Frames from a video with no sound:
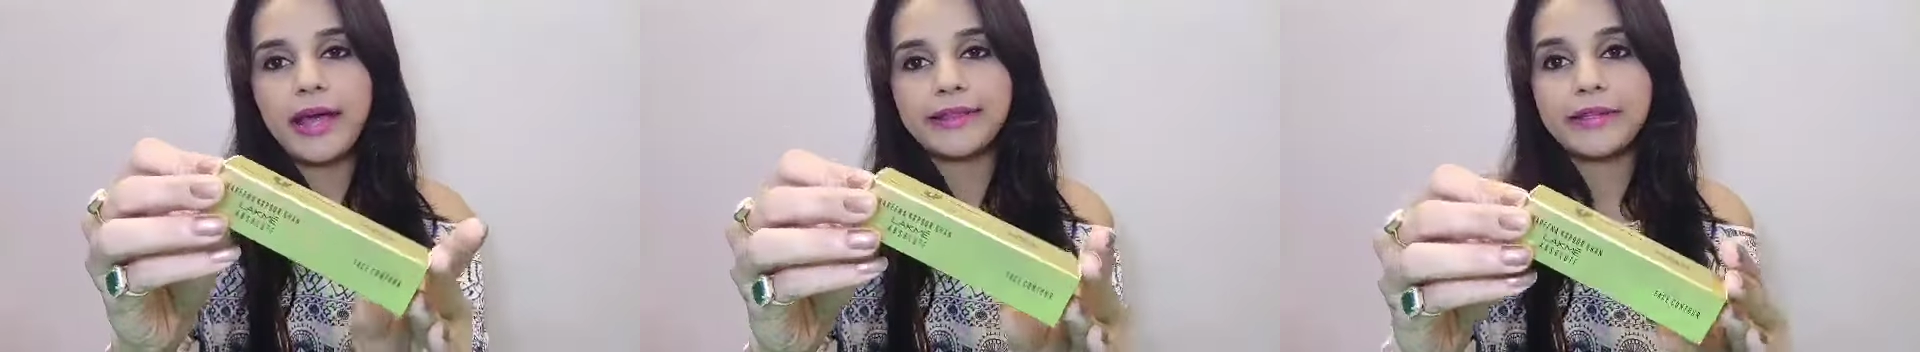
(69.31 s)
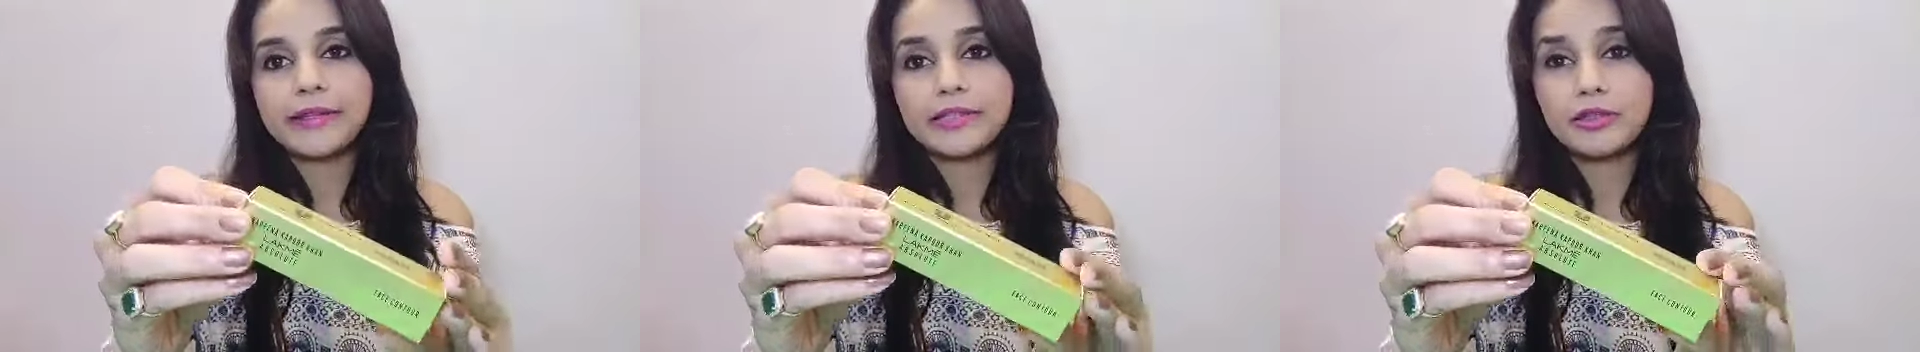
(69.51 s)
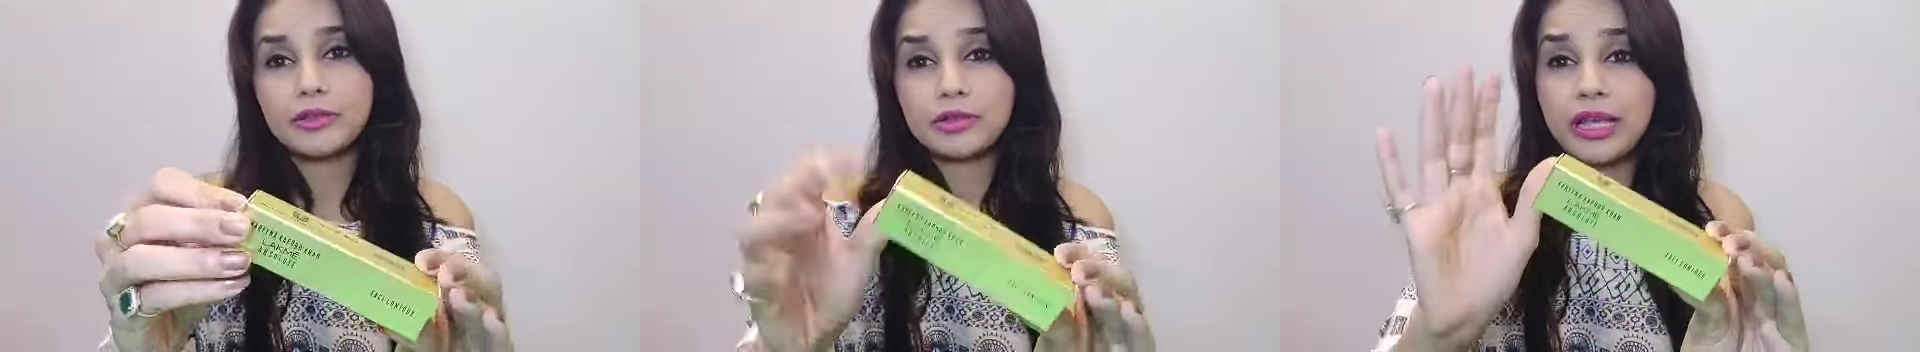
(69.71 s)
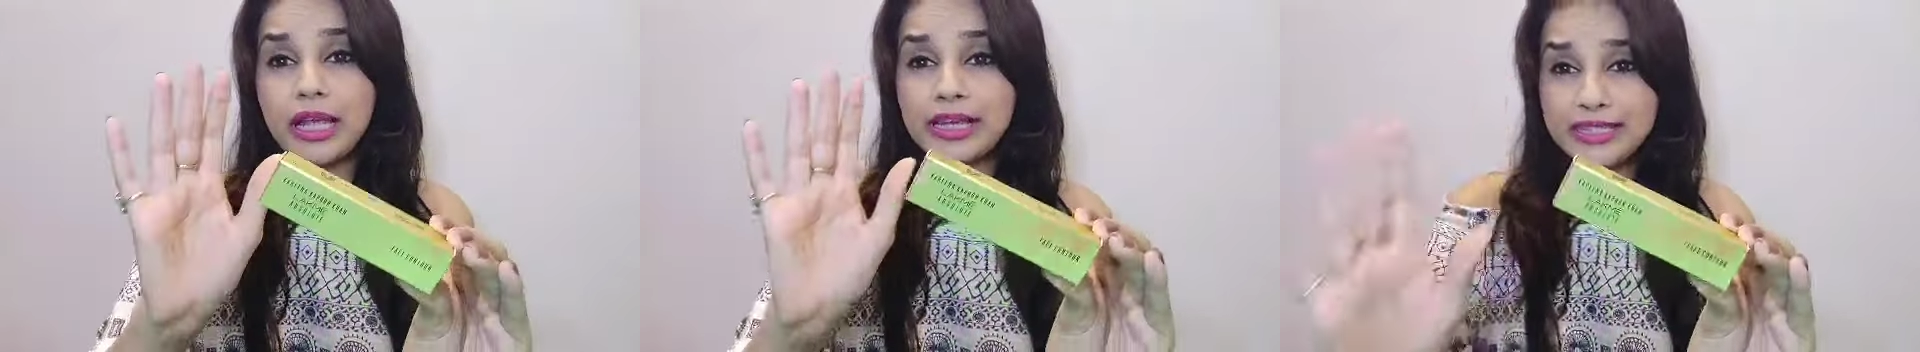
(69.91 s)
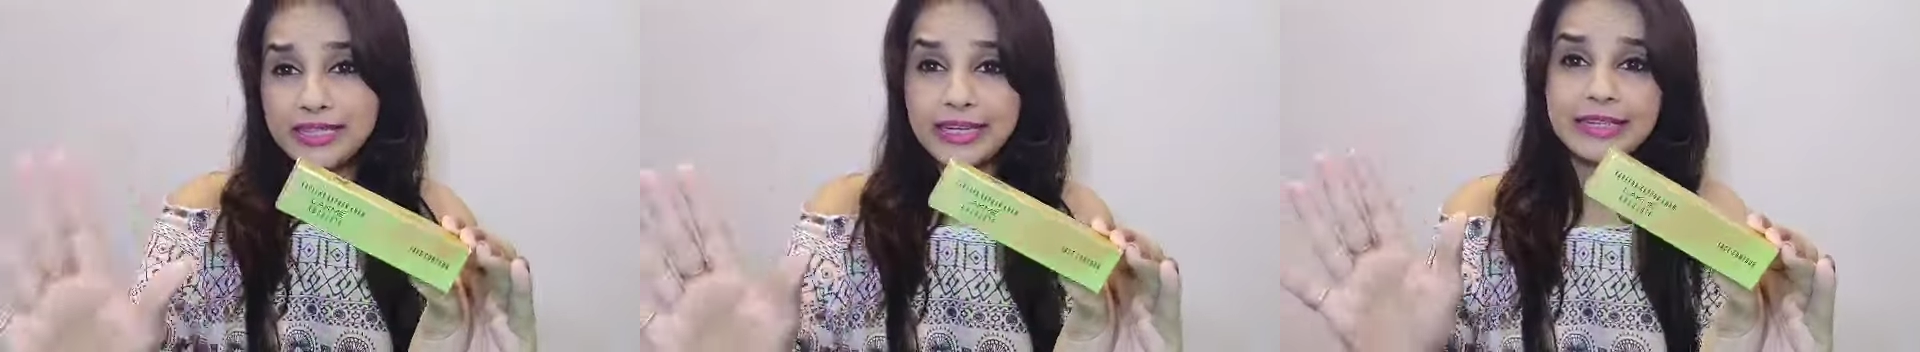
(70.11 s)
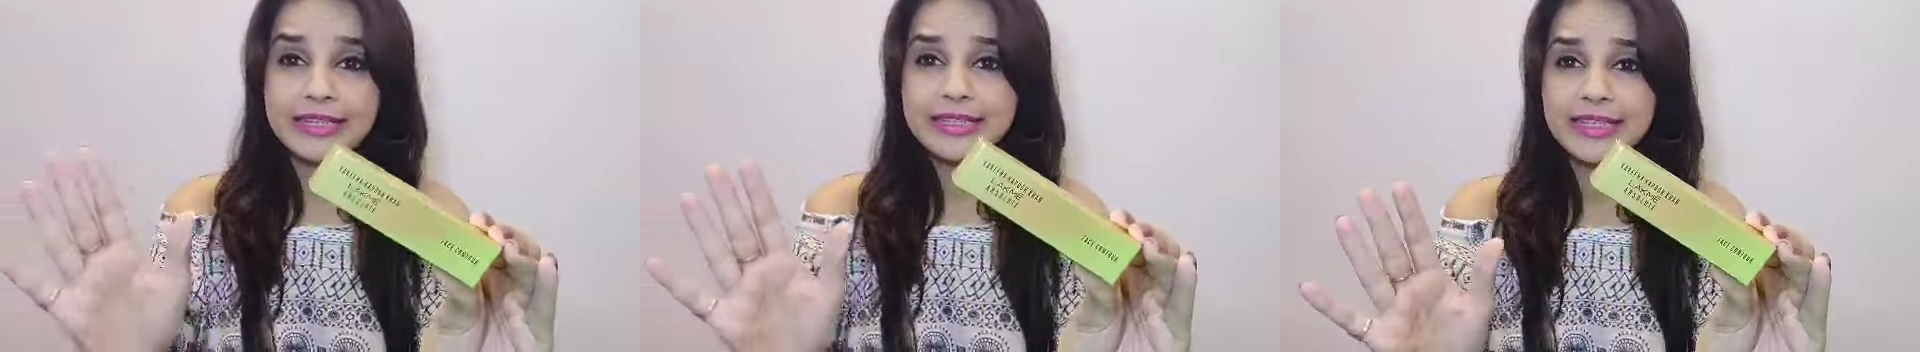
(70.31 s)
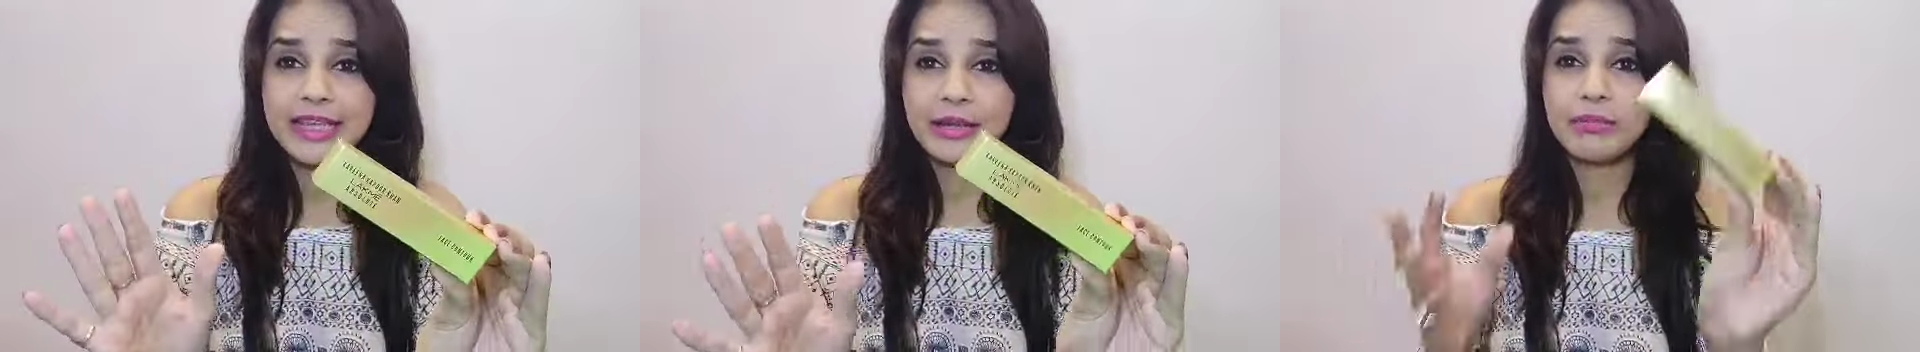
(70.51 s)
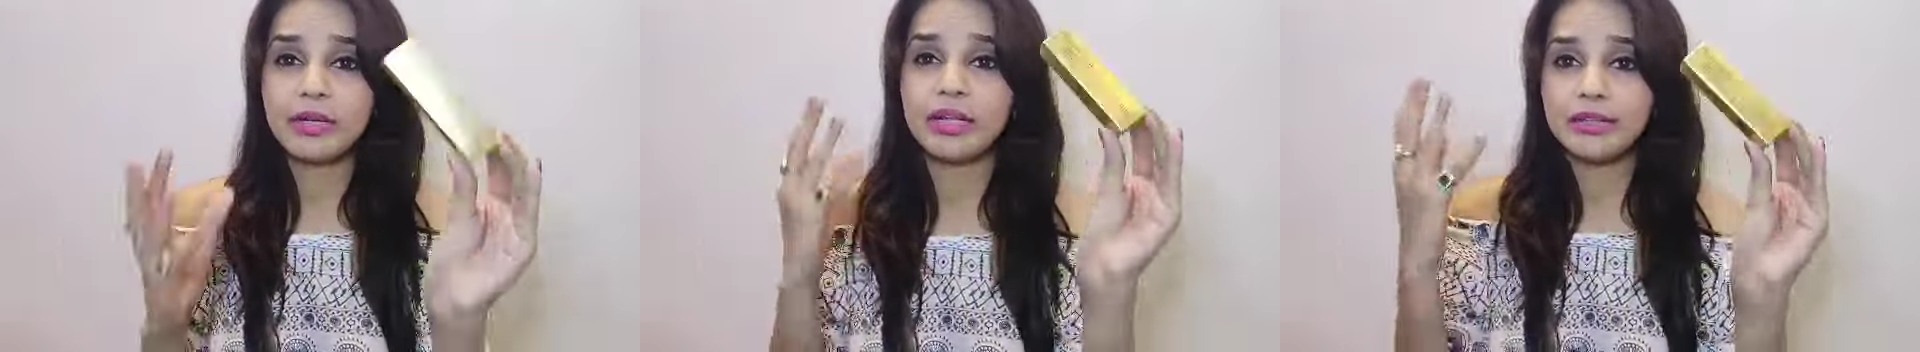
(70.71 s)
and this looks exactly
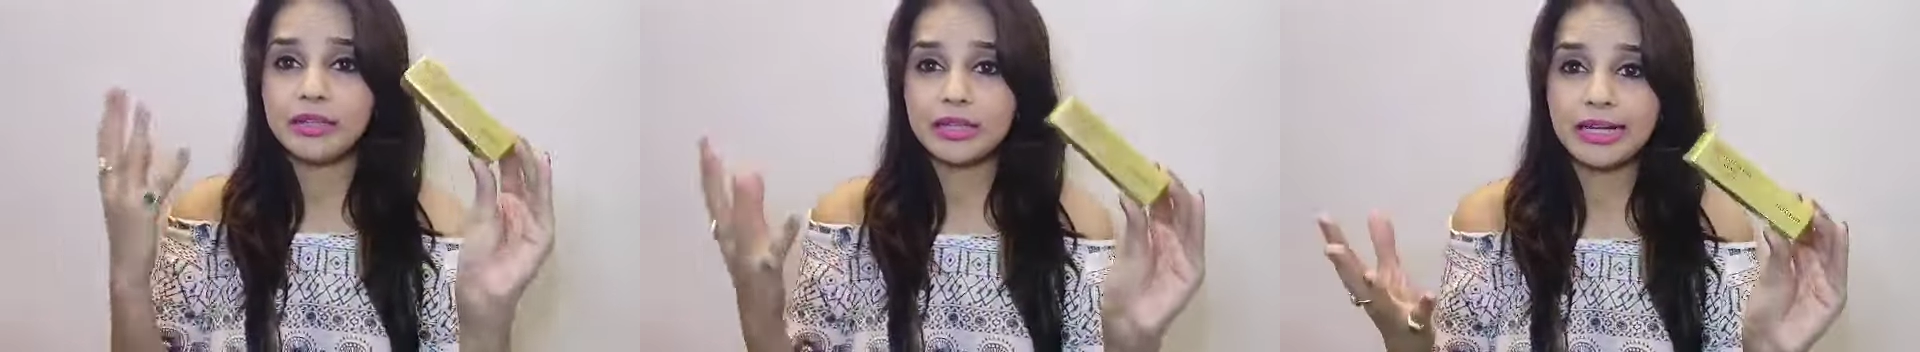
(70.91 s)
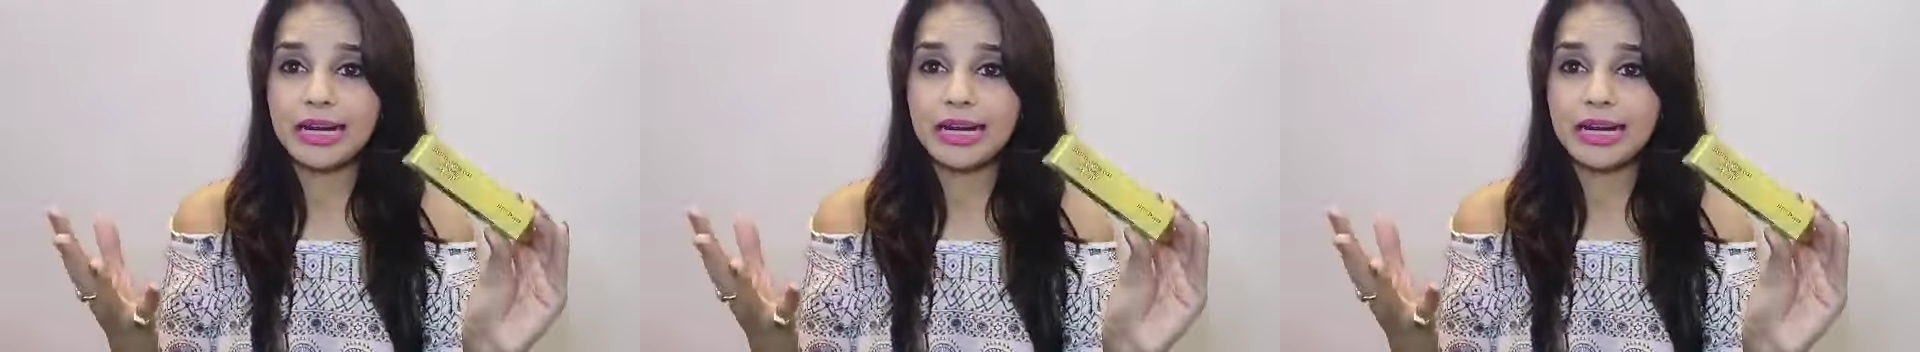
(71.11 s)
same like the